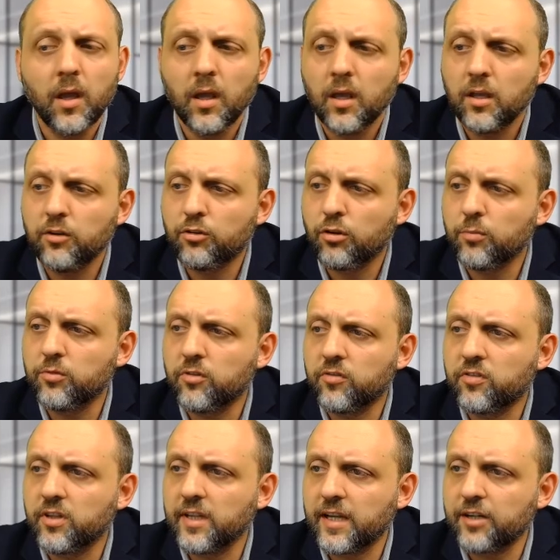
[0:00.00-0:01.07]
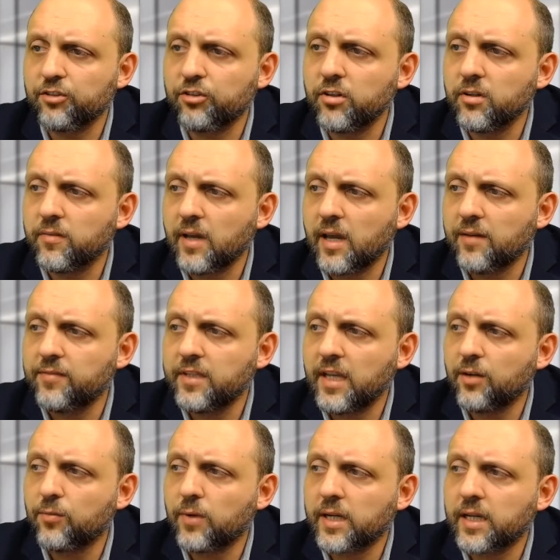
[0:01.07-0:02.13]
In terms of selection of
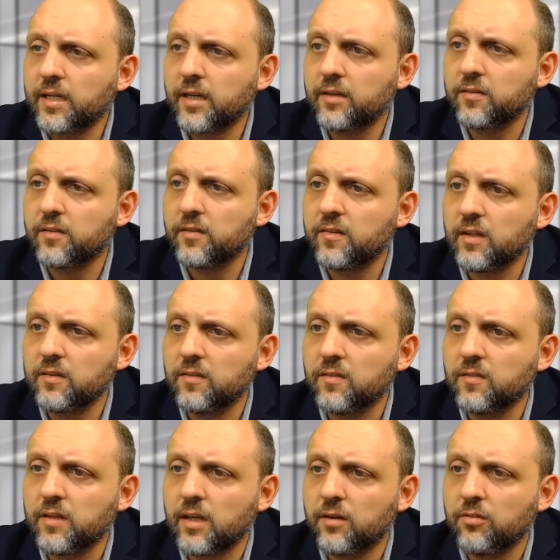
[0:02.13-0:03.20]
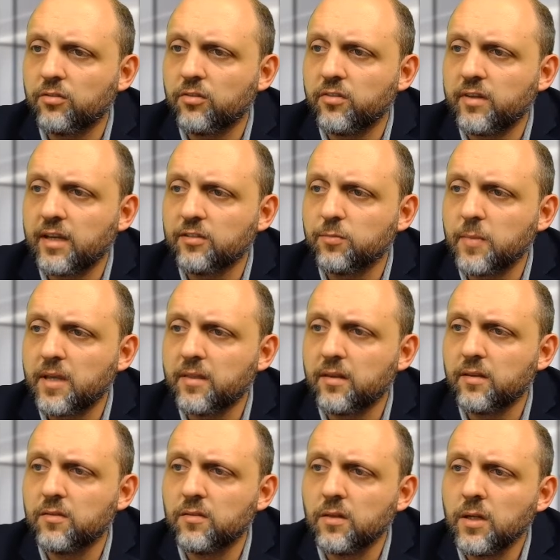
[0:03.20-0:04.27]
FDA-recognized consensus standards and test
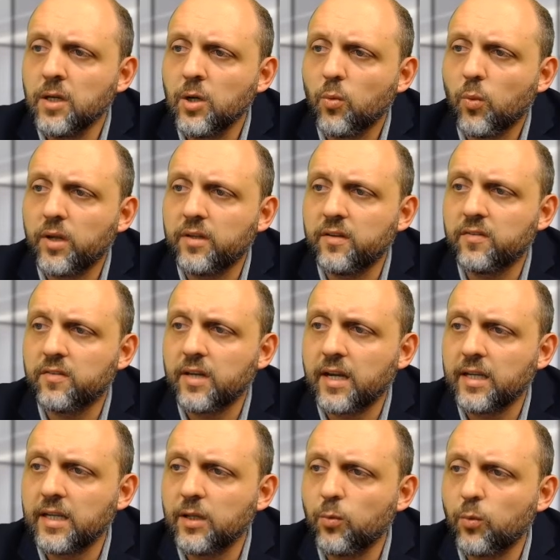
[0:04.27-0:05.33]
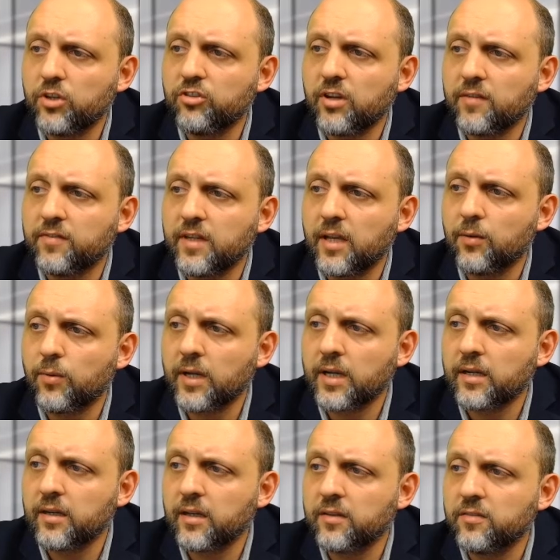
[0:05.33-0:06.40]
methods, when deciding which
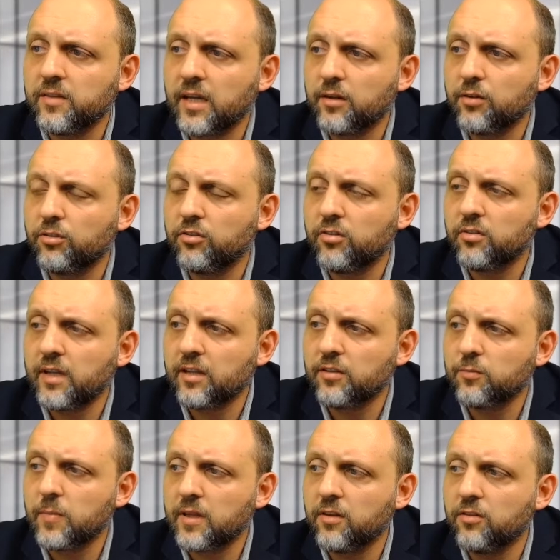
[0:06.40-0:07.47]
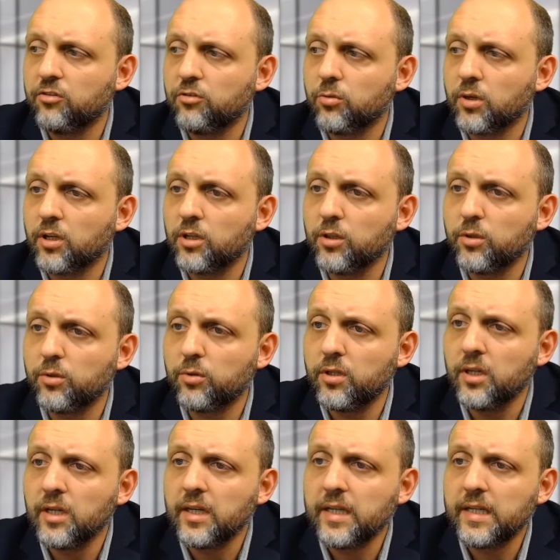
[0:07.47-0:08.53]
FDA-recognized standards and test methods to include
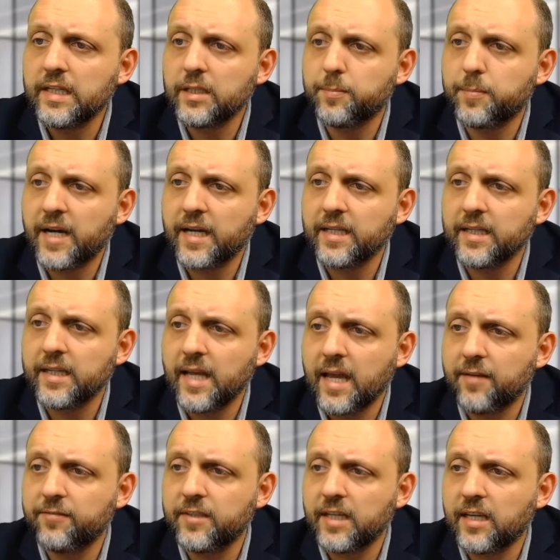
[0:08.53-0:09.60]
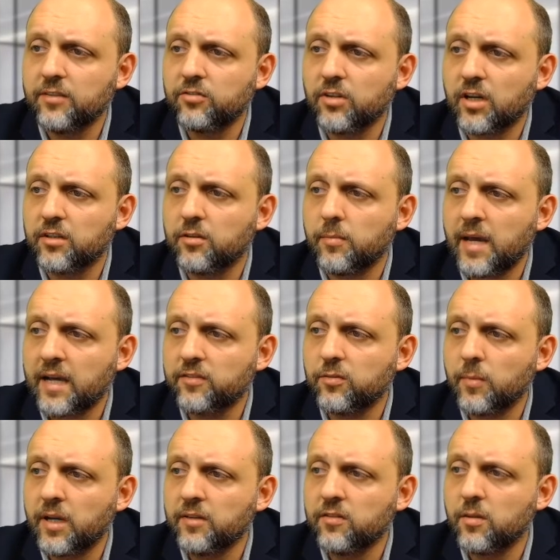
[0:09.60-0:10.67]
in the pilot, FDA sought to
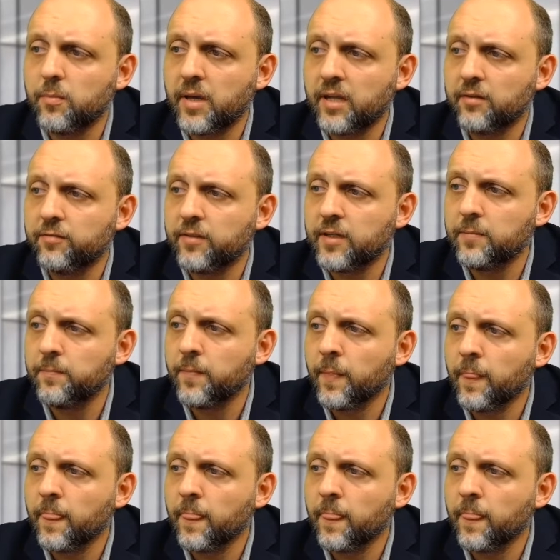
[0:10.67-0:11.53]
maximize the benefit